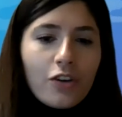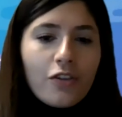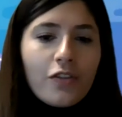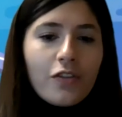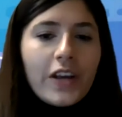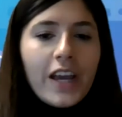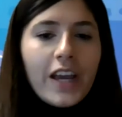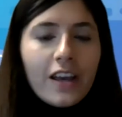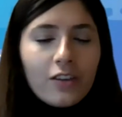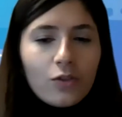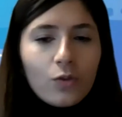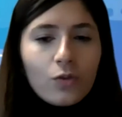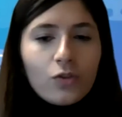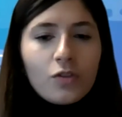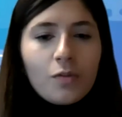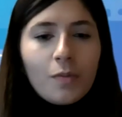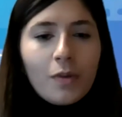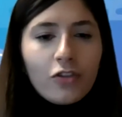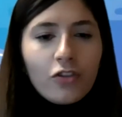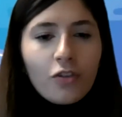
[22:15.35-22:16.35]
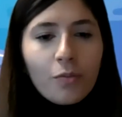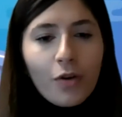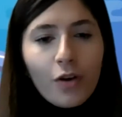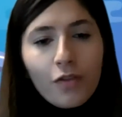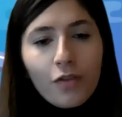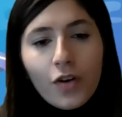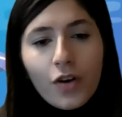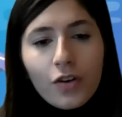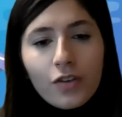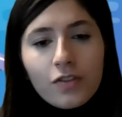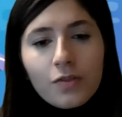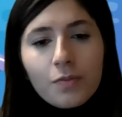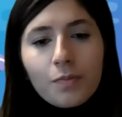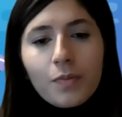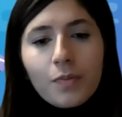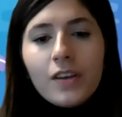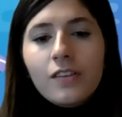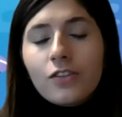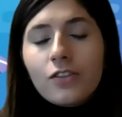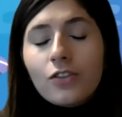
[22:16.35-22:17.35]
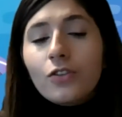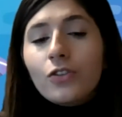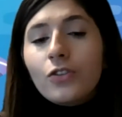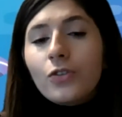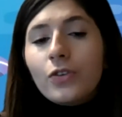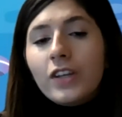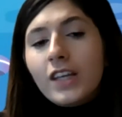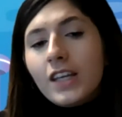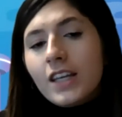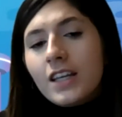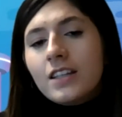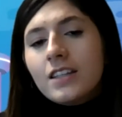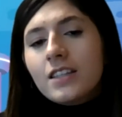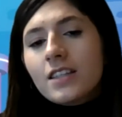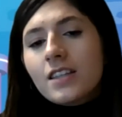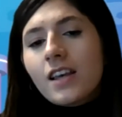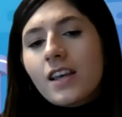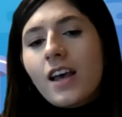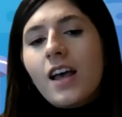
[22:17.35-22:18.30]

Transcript: create automation profiles based on your needs,